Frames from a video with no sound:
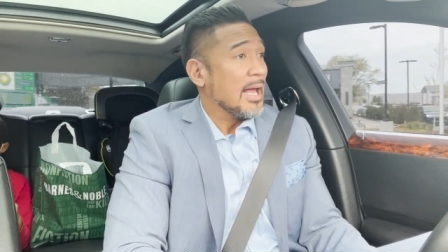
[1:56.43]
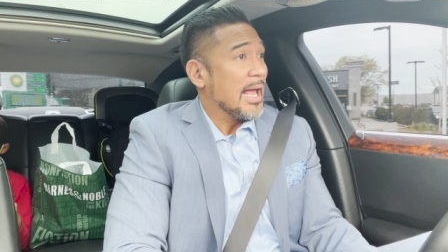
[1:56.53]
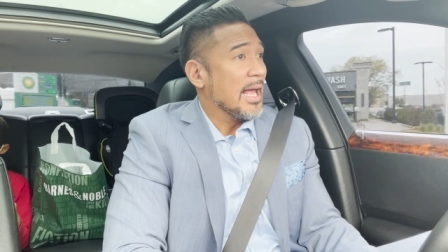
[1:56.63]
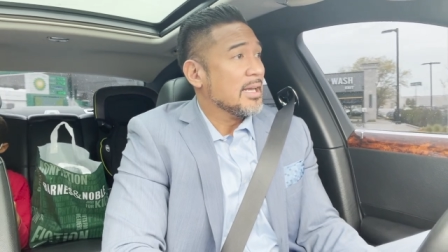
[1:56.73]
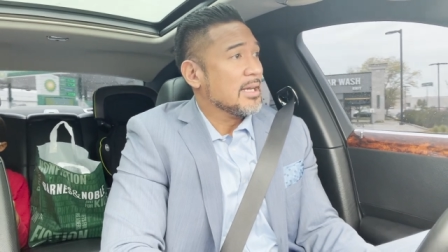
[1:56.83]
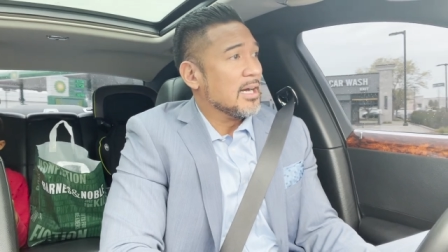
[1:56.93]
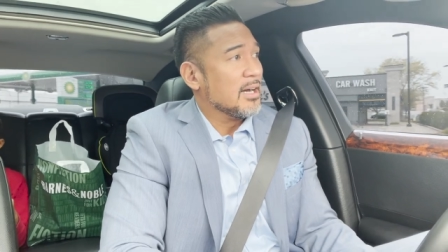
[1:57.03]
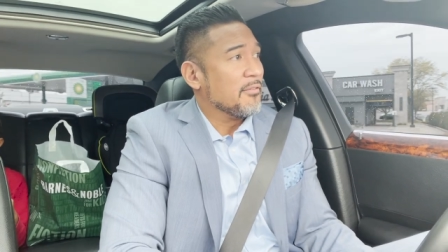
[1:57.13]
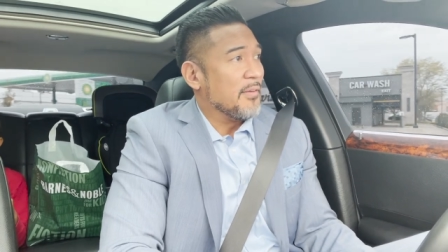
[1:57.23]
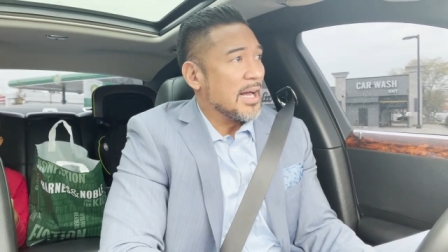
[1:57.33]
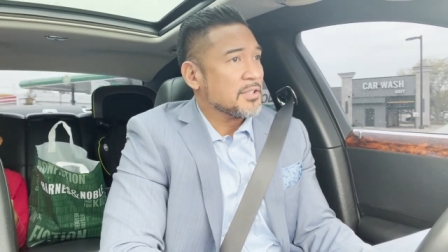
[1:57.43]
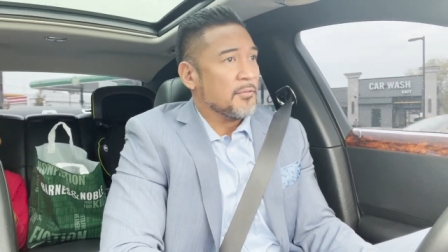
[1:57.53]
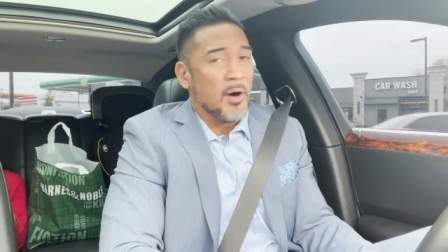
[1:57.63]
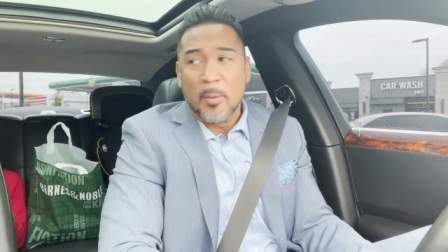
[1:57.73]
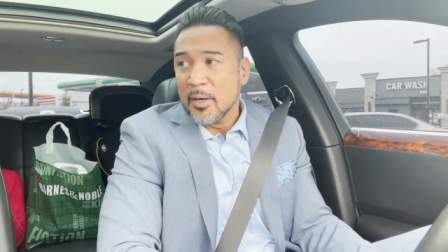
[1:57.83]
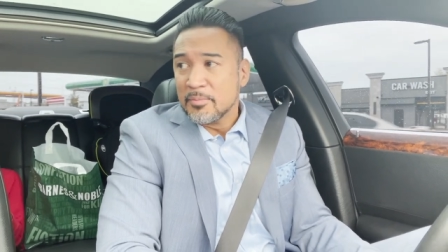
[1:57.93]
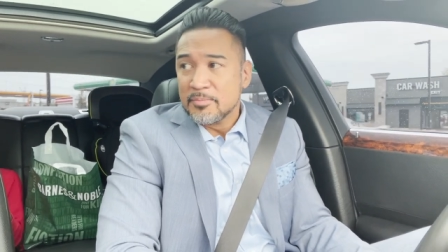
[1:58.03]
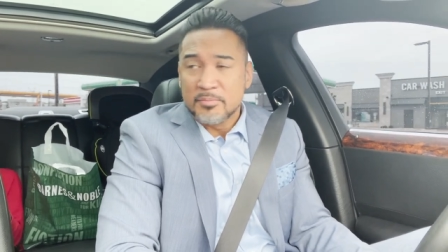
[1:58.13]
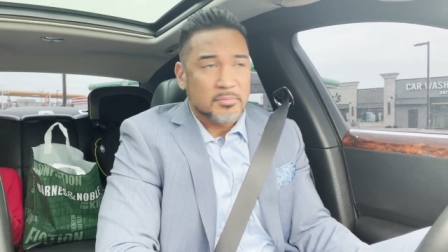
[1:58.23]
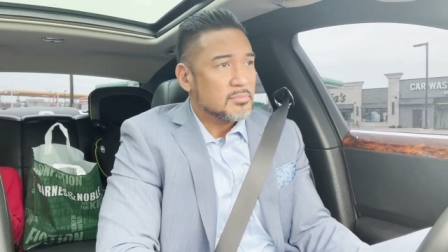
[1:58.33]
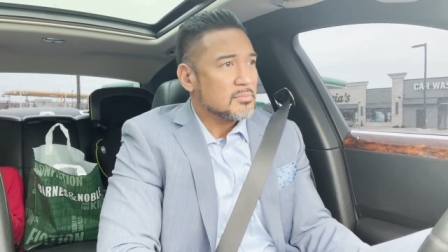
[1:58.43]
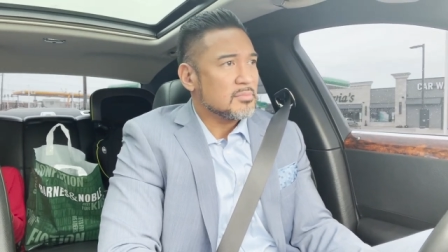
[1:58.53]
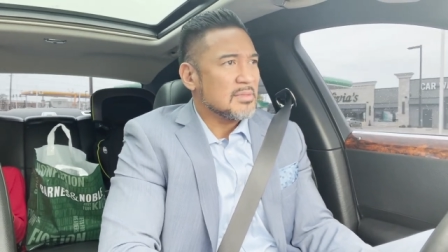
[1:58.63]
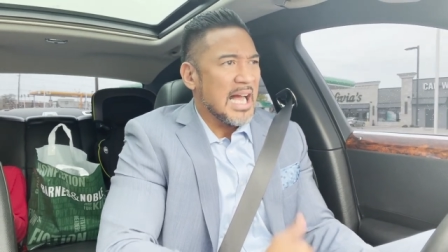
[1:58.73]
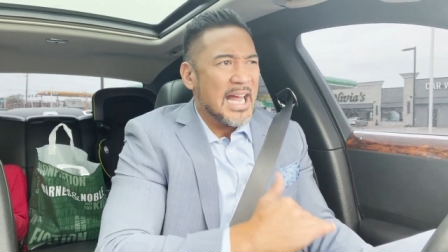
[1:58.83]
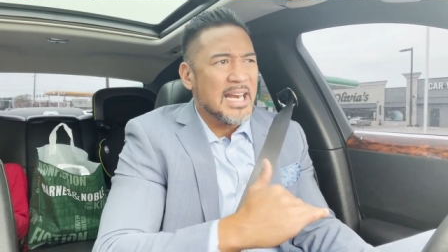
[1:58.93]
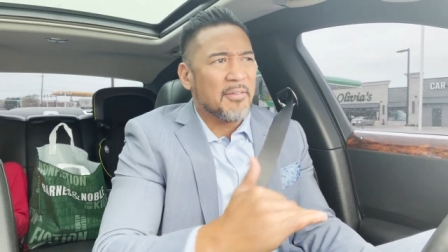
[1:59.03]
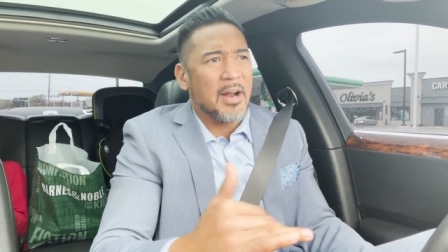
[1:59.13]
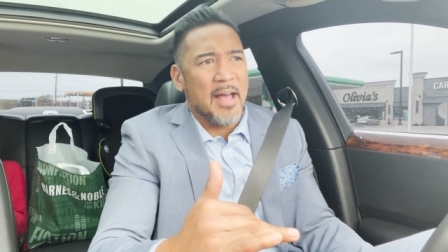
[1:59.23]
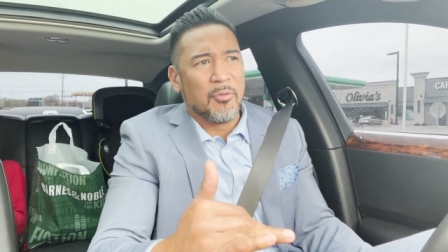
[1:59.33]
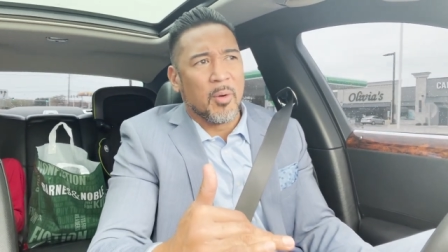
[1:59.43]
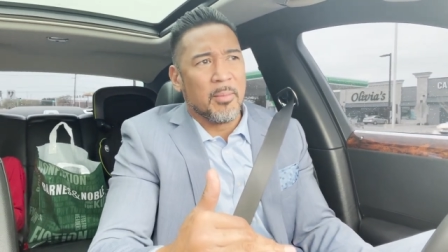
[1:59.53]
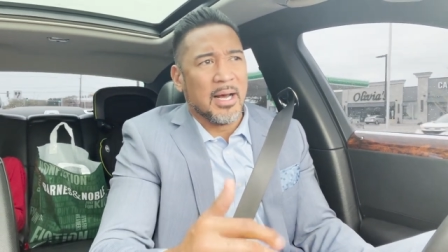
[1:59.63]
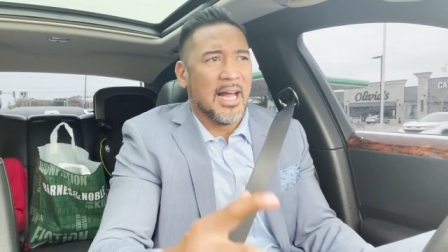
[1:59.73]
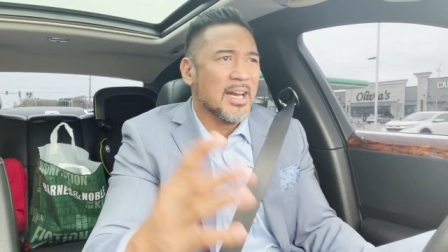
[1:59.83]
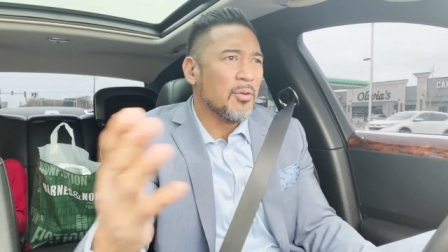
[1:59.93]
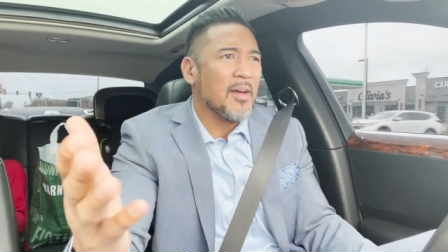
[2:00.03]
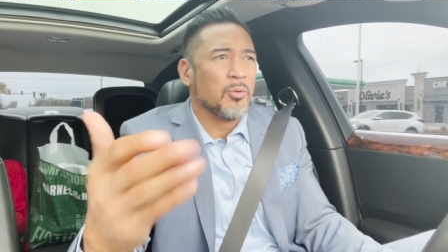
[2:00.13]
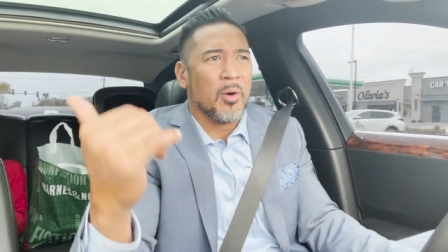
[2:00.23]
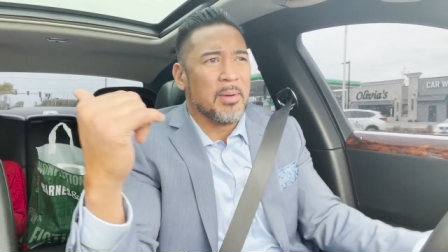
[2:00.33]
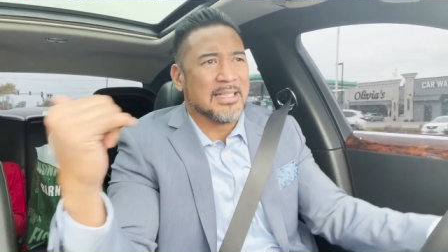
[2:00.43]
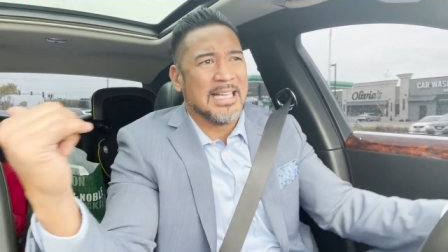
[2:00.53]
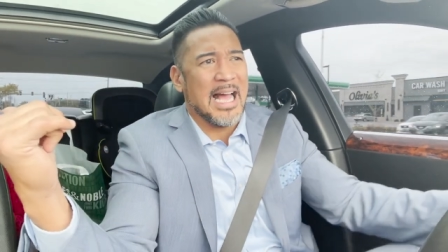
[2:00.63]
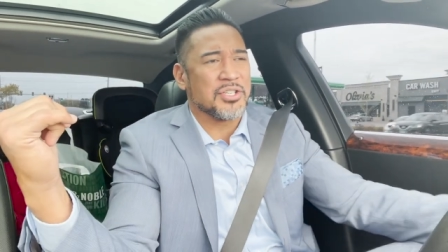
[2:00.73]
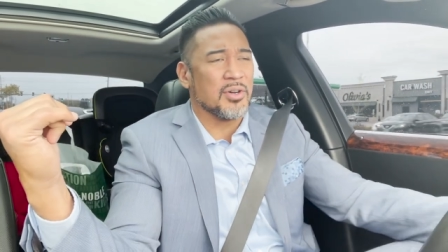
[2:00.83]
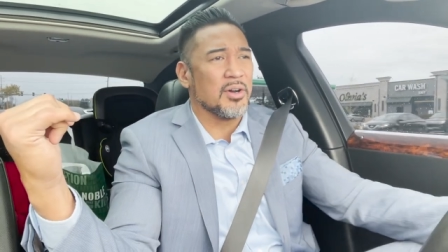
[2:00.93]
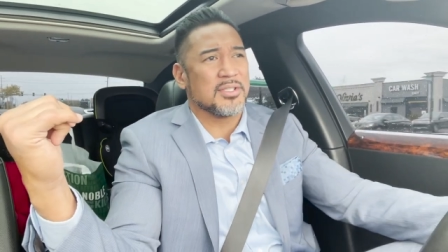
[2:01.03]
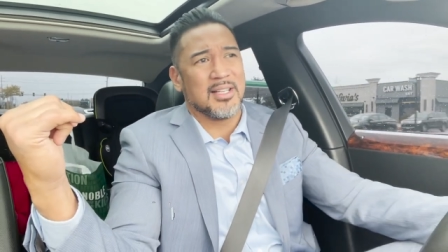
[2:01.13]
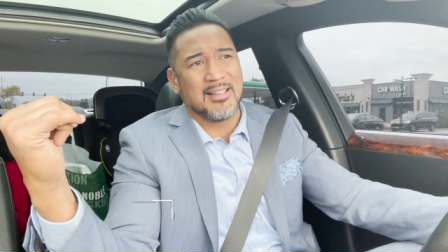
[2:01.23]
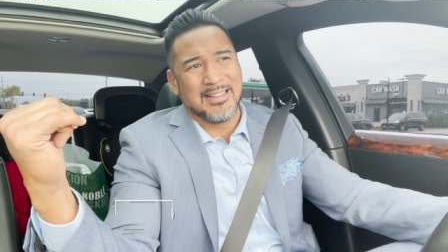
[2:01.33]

And uh, fast forward, I never have to worry about. I never have to worry about gas costing